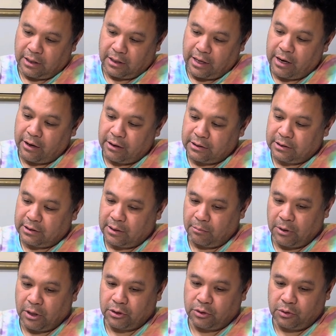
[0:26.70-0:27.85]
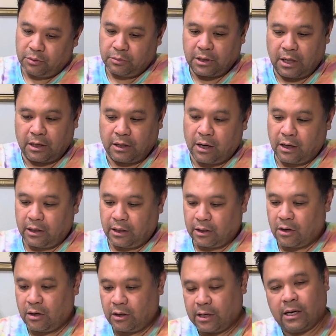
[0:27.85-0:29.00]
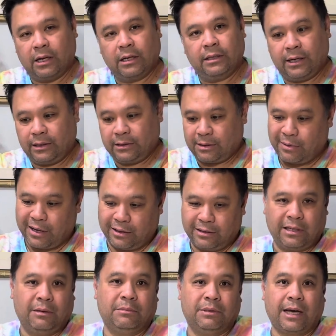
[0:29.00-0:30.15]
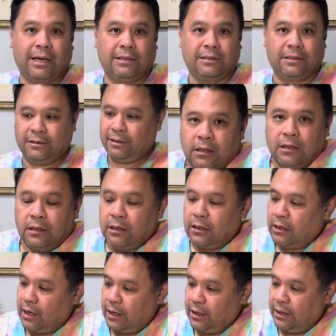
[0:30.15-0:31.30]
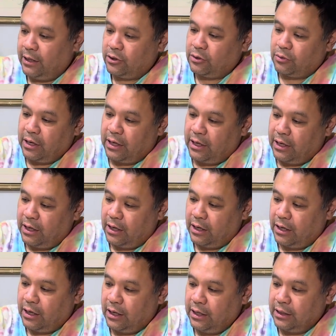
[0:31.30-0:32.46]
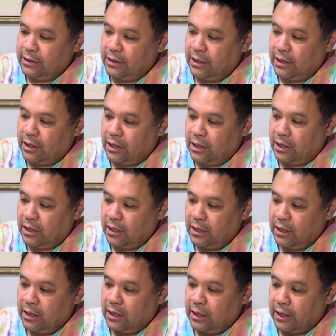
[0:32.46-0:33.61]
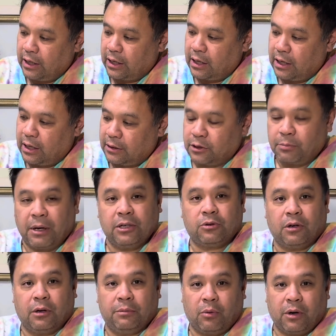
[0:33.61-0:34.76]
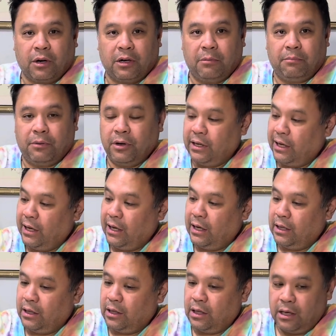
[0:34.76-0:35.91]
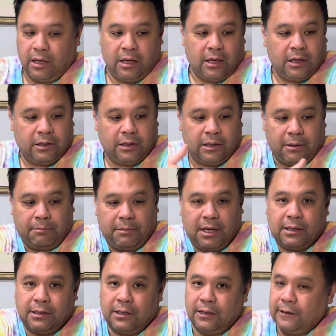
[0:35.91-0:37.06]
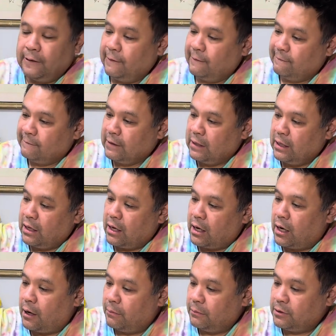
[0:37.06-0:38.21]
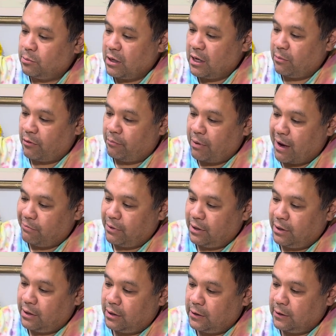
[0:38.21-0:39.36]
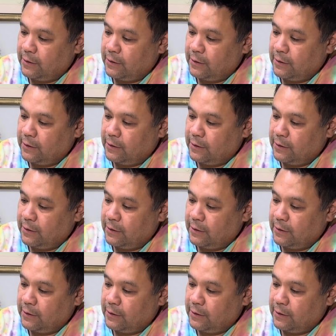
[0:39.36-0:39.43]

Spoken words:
carrots, mushrooms, and garlic, all kind of diced about the same size. And this right here is the like a spice rub that we're gonna put in to the meat. It's made up of paprika,